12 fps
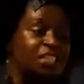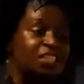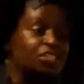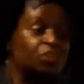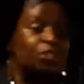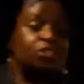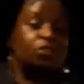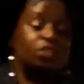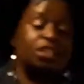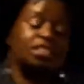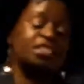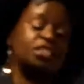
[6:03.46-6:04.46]
So it's going
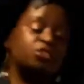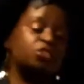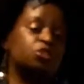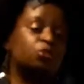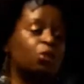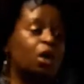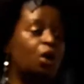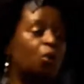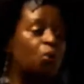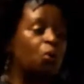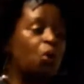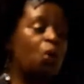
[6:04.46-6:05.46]
to continue to
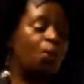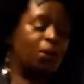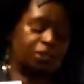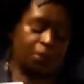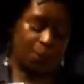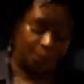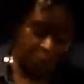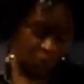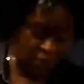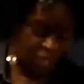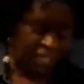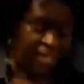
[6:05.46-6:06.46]
grow. But the book,